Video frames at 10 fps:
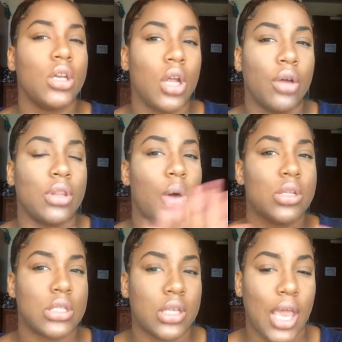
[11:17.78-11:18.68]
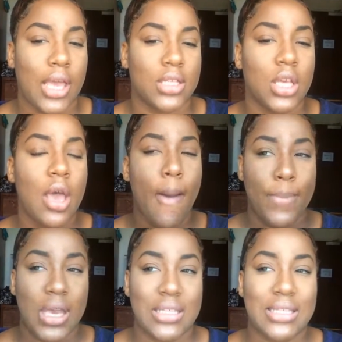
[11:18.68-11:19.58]
No, that wasn't the case,
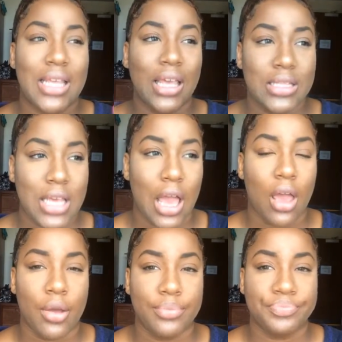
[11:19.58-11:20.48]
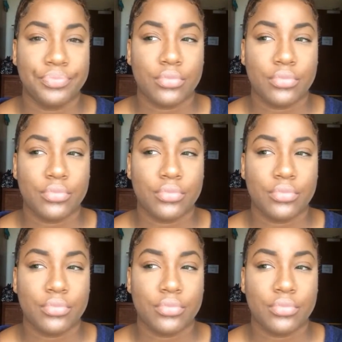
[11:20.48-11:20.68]
because the second time,